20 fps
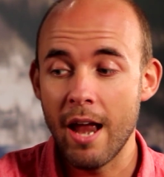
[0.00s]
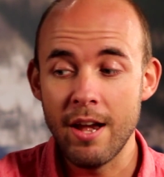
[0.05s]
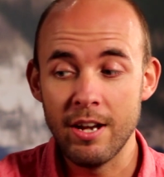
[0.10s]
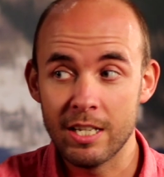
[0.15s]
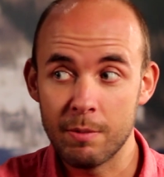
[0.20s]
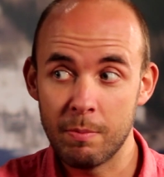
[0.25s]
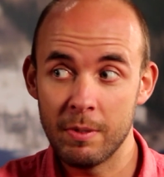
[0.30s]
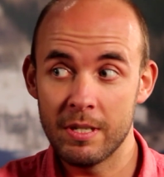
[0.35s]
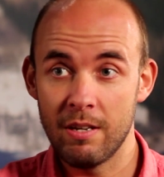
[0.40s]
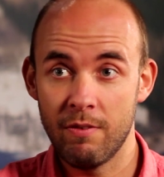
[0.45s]

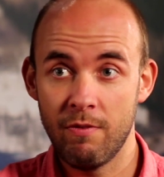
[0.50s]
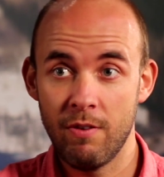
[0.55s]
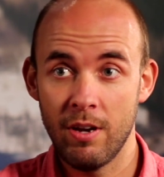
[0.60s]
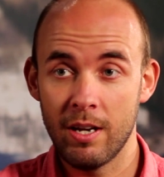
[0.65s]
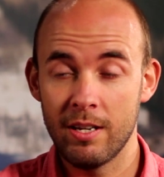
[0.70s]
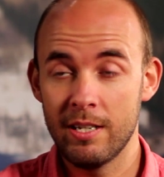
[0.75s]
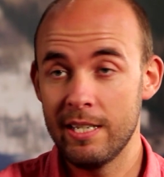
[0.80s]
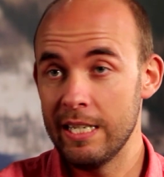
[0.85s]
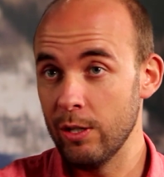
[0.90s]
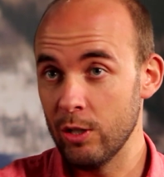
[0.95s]
any
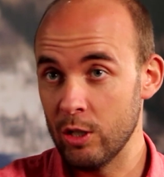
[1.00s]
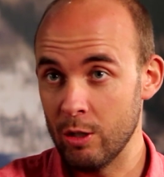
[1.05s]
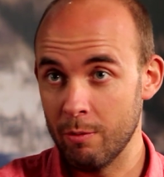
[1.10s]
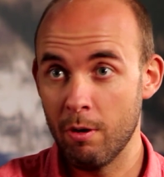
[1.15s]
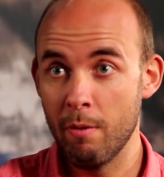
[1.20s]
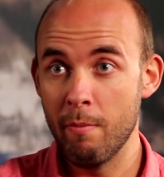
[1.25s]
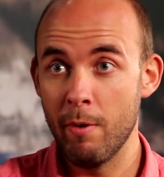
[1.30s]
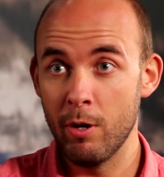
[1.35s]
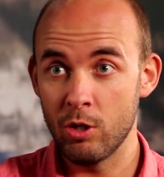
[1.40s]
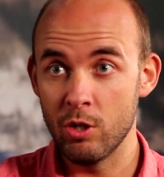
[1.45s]
specific deals or
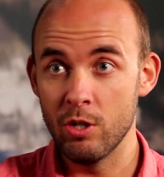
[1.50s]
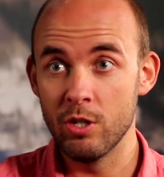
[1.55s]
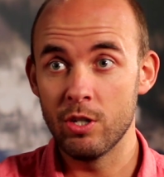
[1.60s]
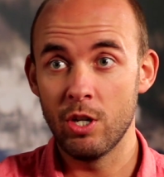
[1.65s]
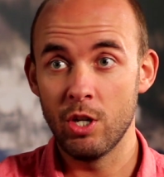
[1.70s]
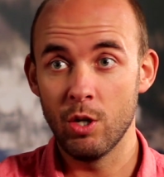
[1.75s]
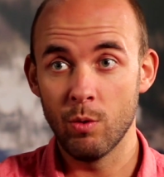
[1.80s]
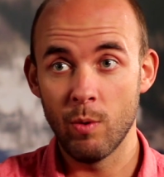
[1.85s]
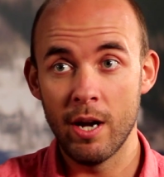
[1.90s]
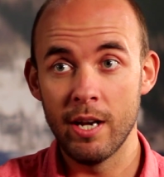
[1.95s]
promotions
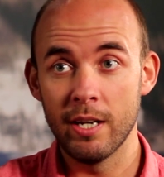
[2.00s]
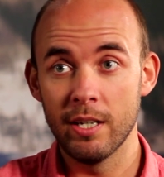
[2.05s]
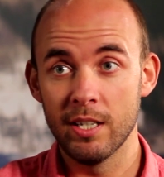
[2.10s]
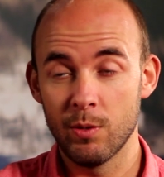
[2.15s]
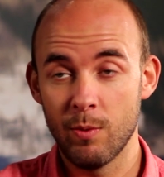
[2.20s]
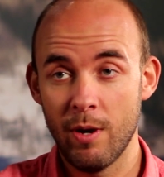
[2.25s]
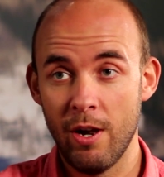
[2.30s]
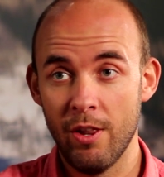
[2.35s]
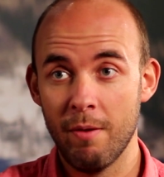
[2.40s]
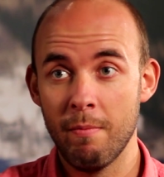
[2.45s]
that you're running
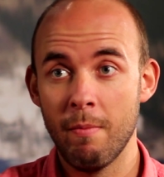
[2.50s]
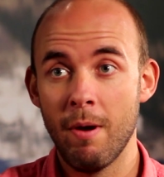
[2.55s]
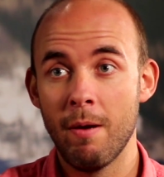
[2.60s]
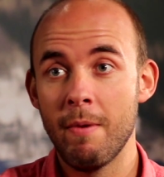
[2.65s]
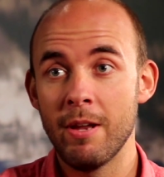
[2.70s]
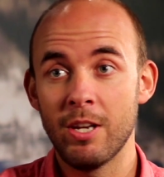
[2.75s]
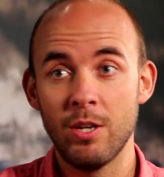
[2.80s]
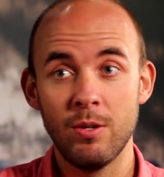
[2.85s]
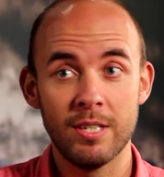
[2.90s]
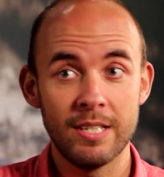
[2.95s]
as well that might make